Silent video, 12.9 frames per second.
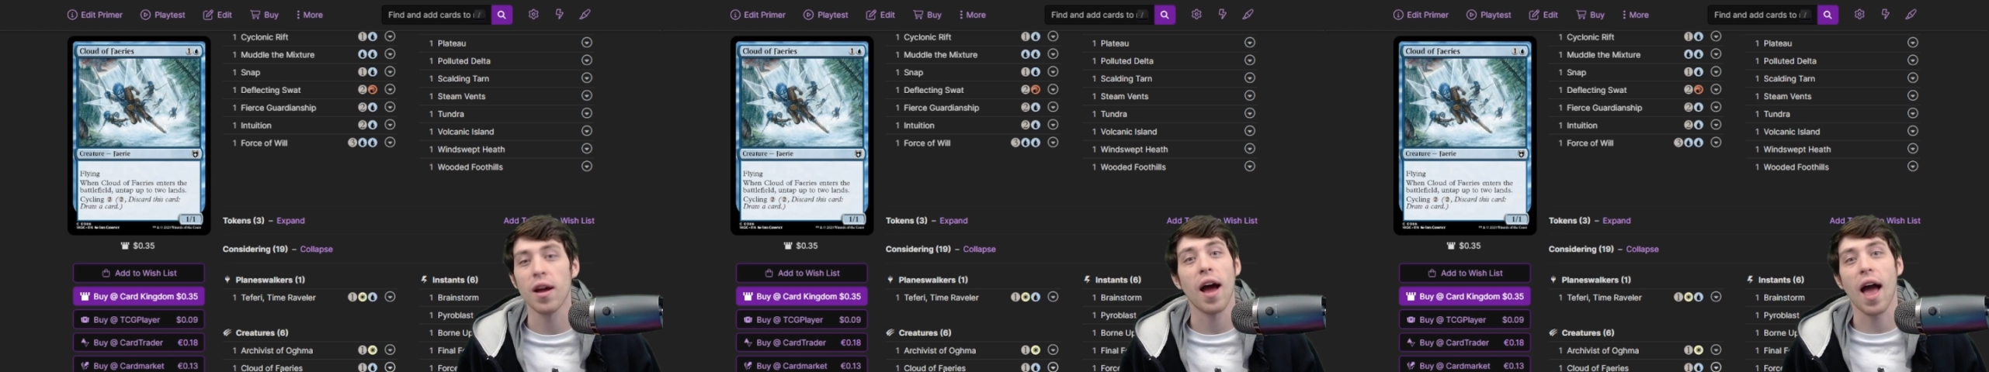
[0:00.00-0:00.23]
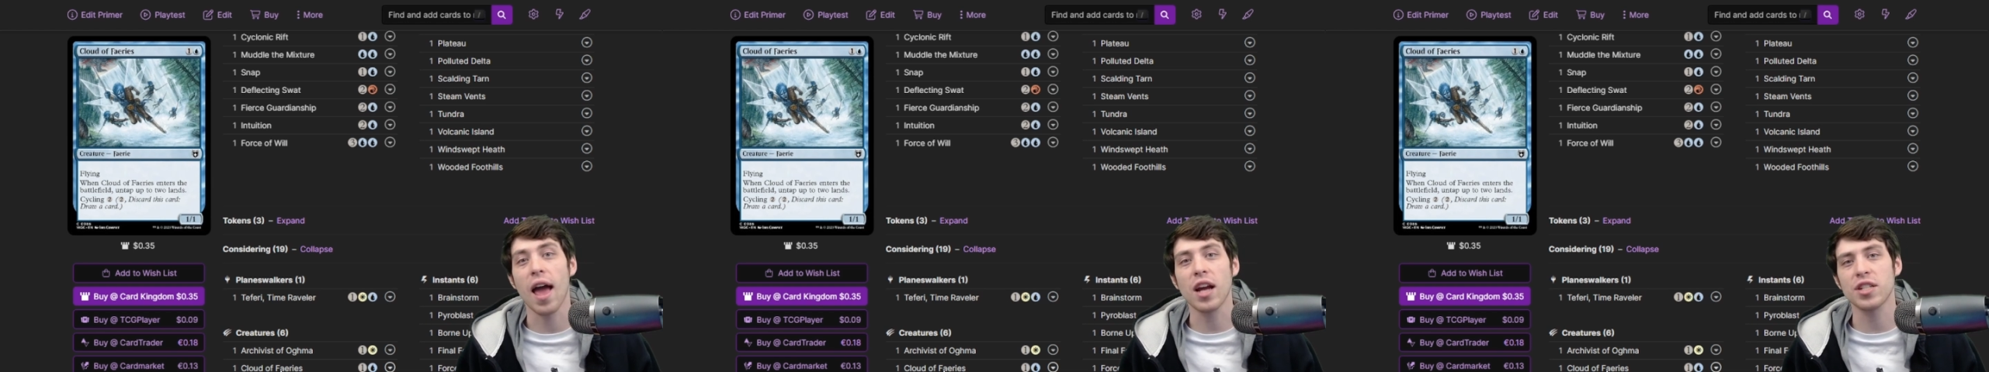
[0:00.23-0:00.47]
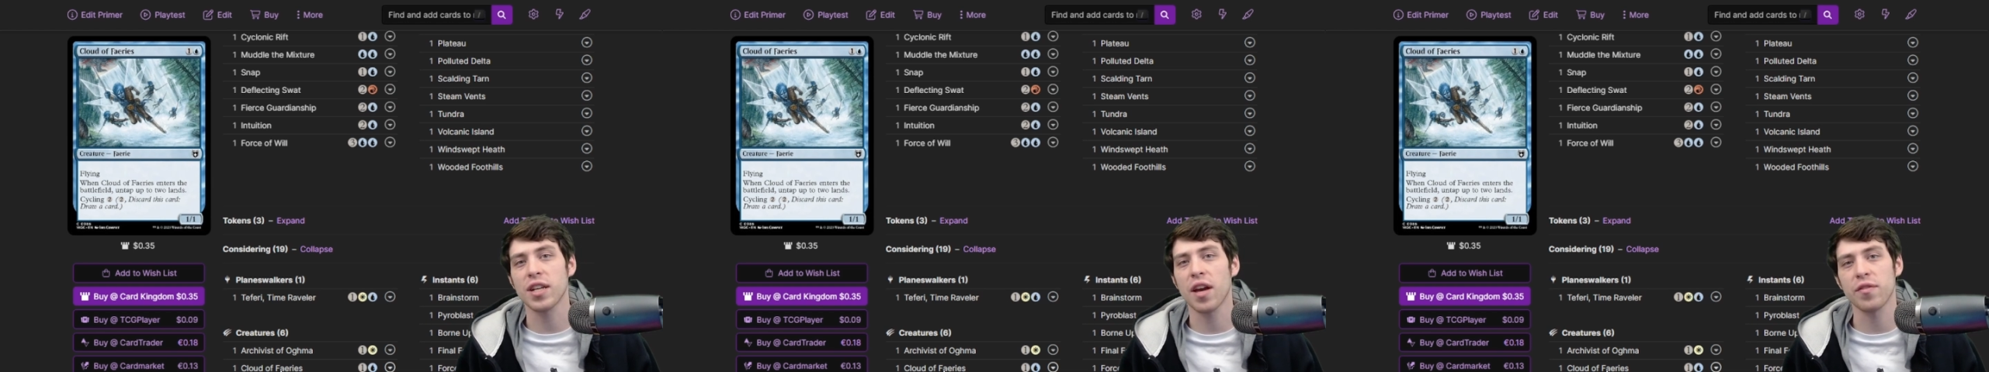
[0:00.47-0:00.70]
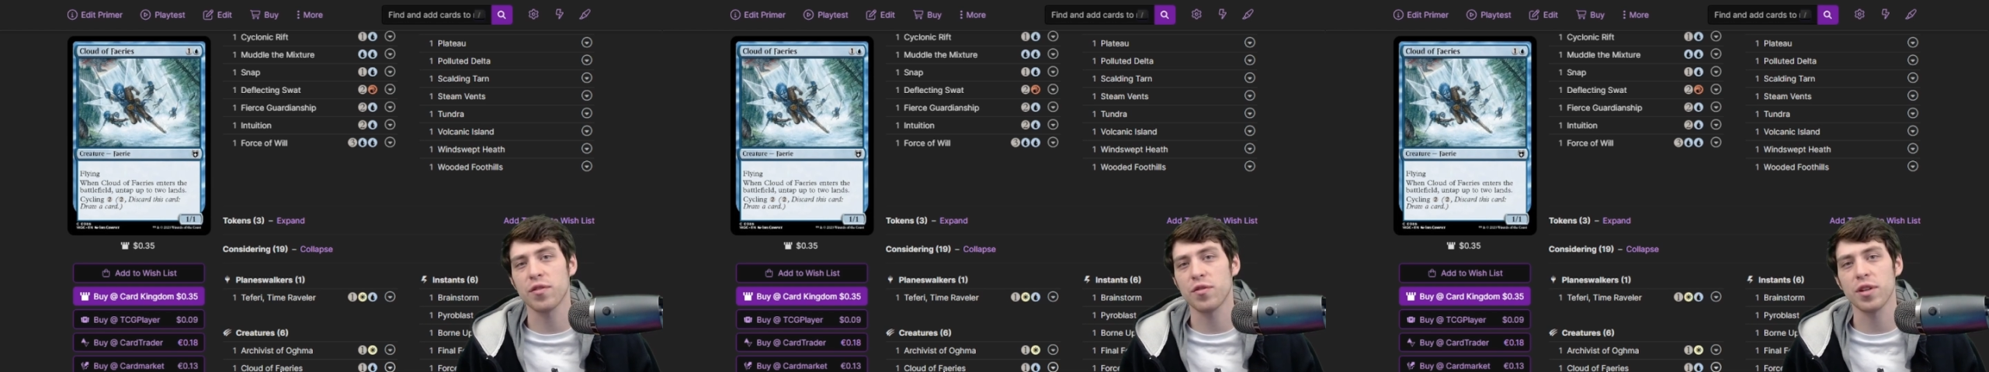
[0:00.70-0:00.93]
I actually
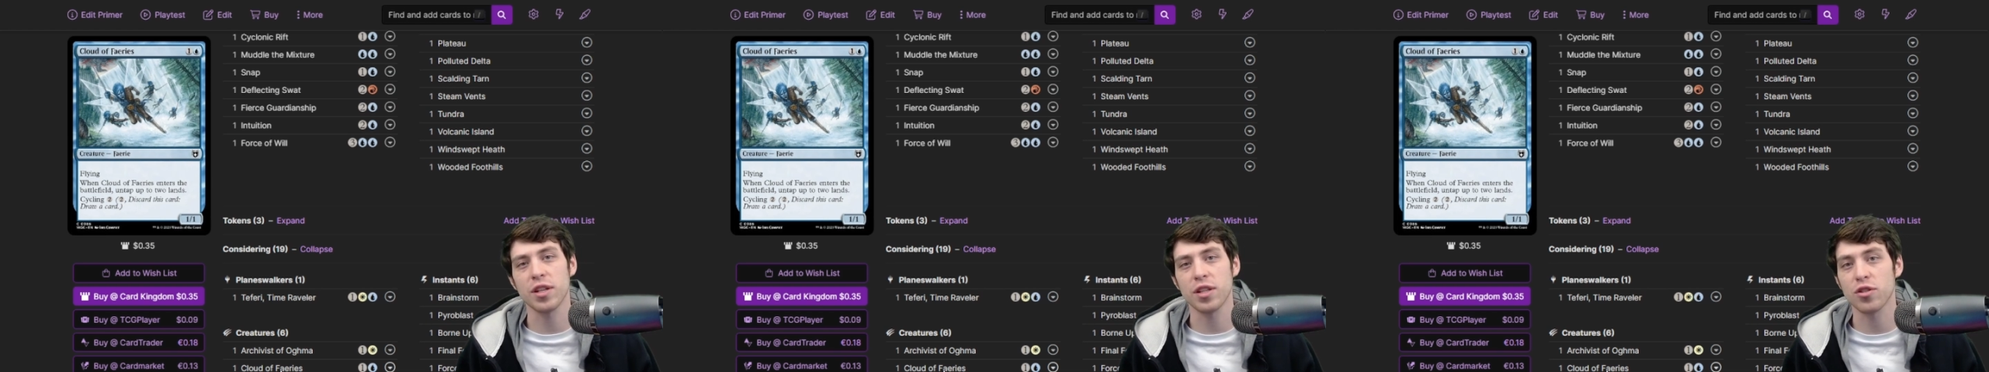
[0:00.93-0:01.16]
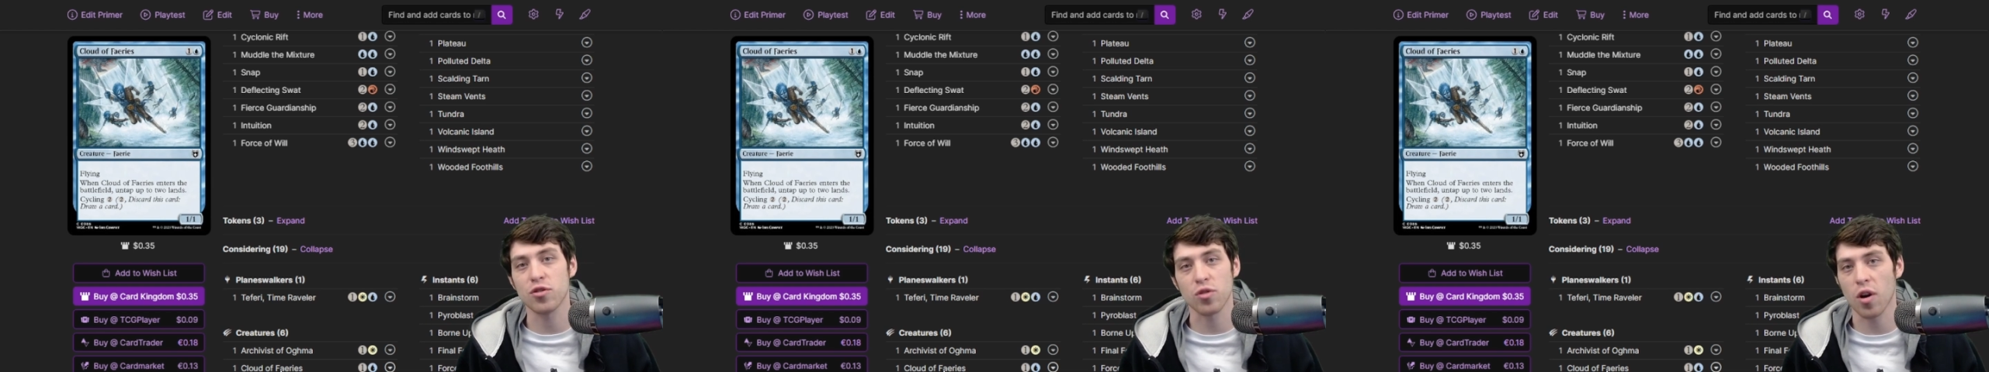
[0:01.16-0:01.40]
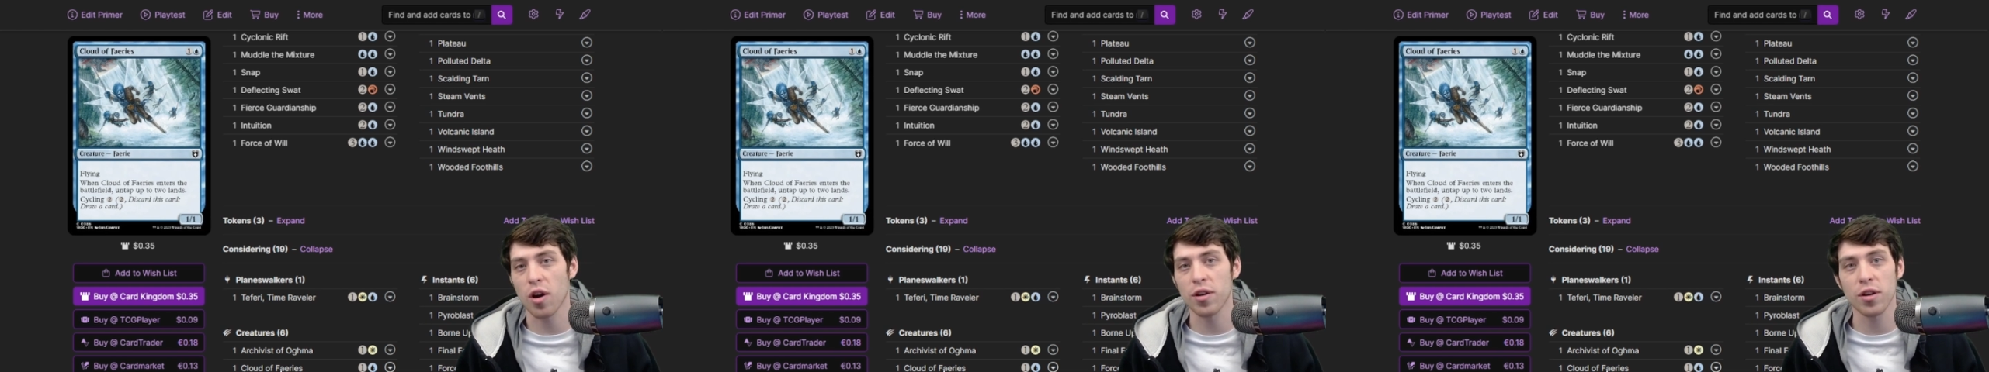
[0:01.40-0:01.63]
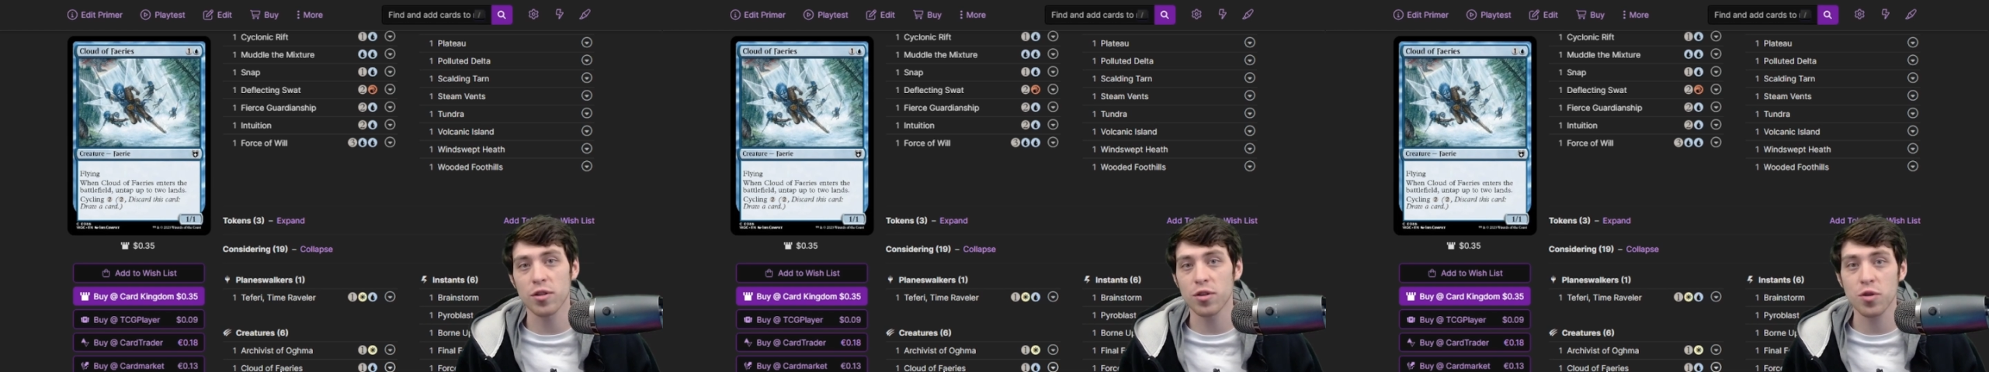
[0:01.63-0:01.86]
haven't really drawn
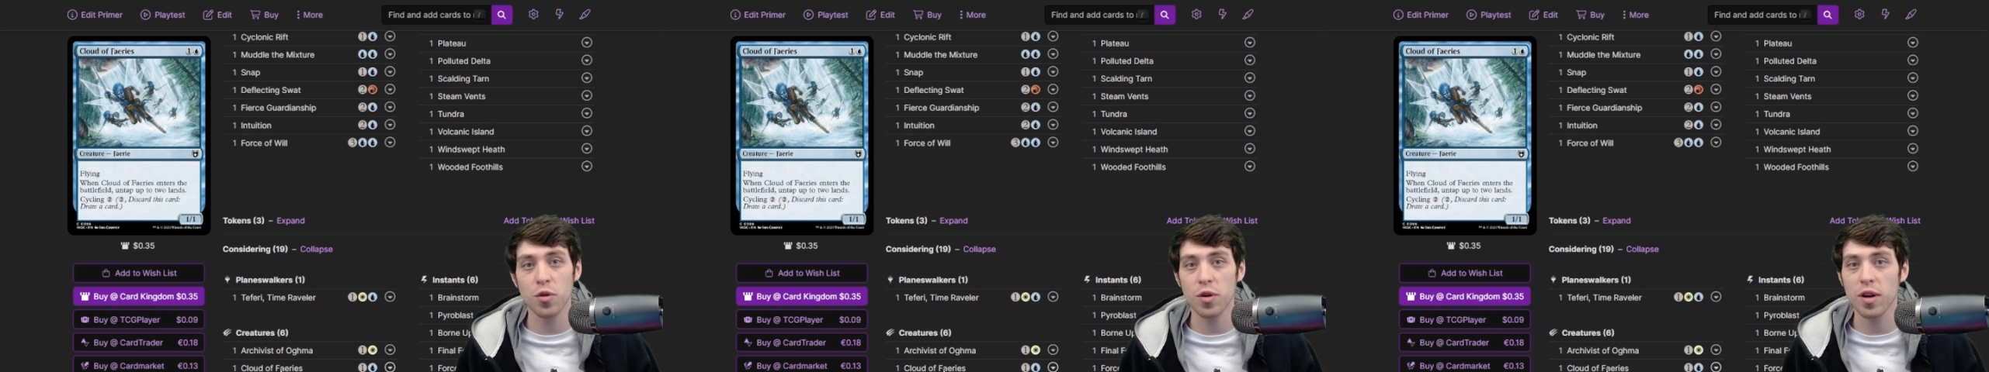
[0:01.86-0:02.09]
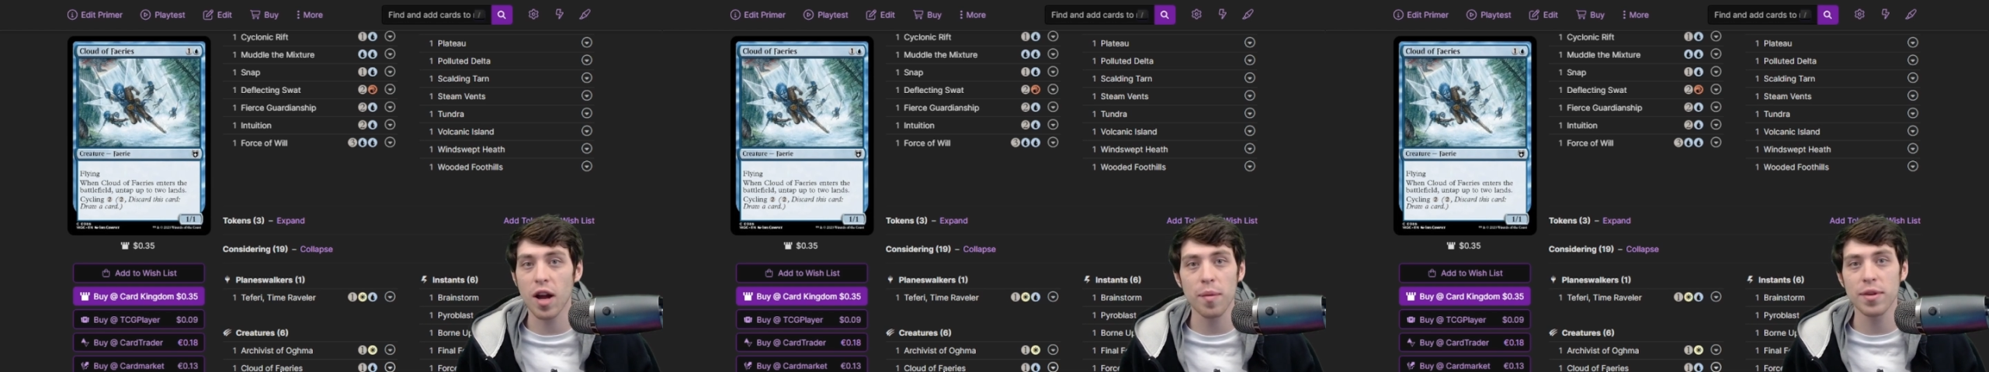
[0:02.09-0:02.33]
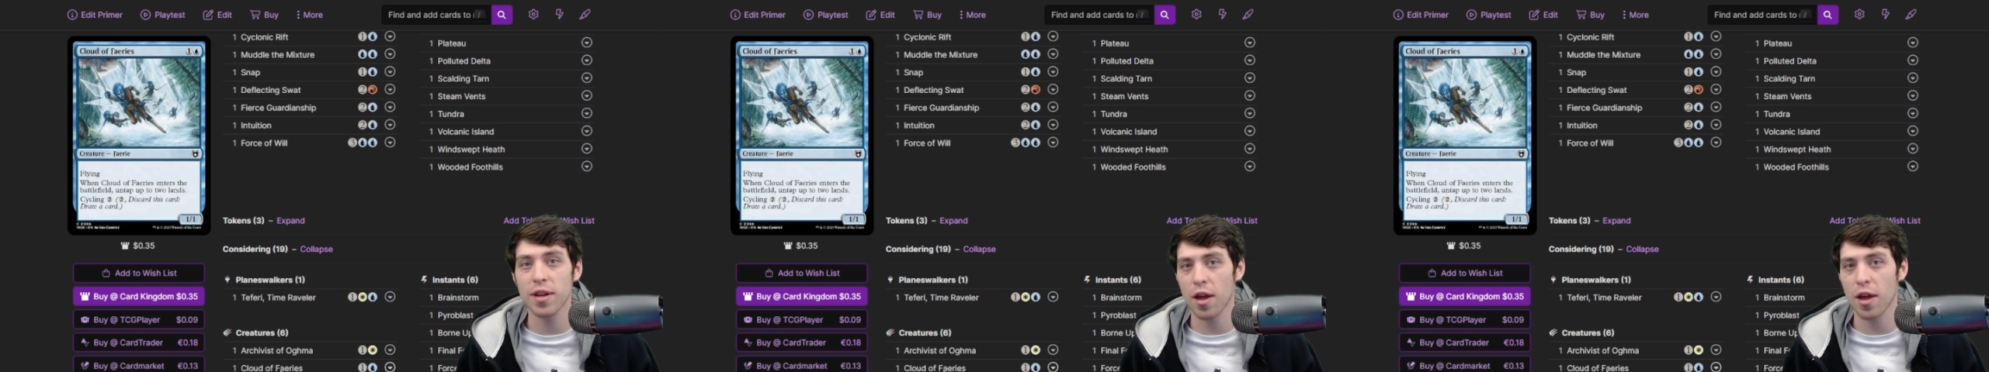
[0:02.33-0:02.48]
Underscore Goblin.